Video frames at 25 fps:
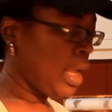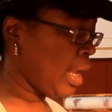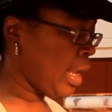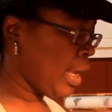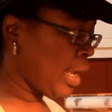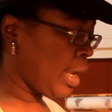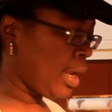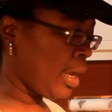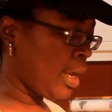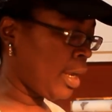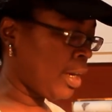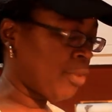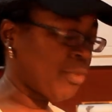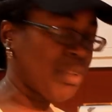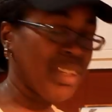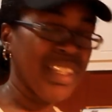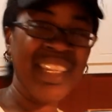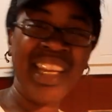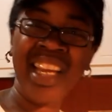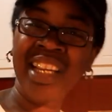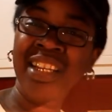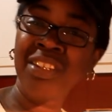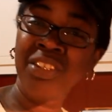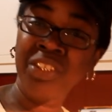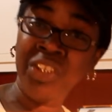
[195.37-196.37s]
And the
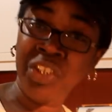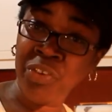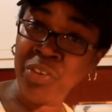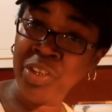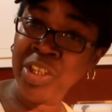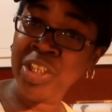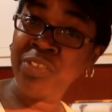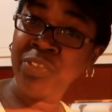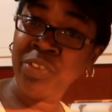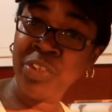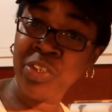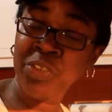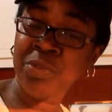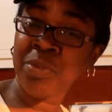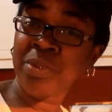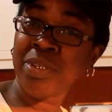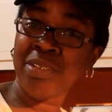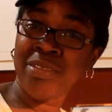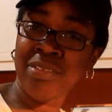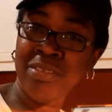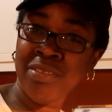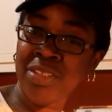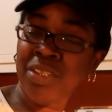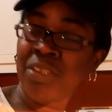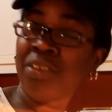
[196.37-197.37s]
reason I cook the grits first,
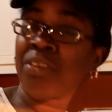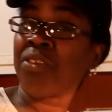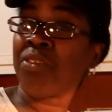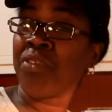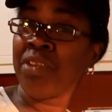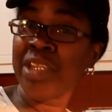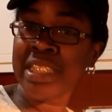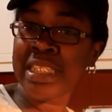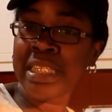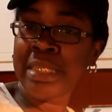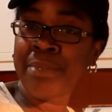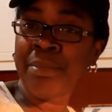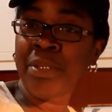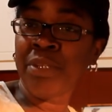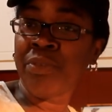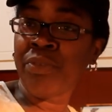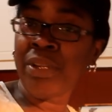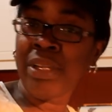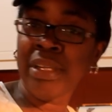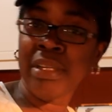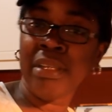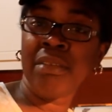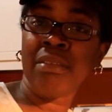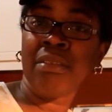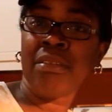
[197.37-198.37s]
because, you know, the grits can be
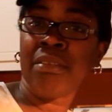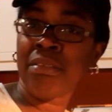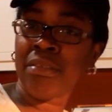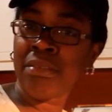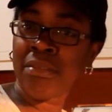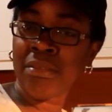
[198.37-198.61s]
ready.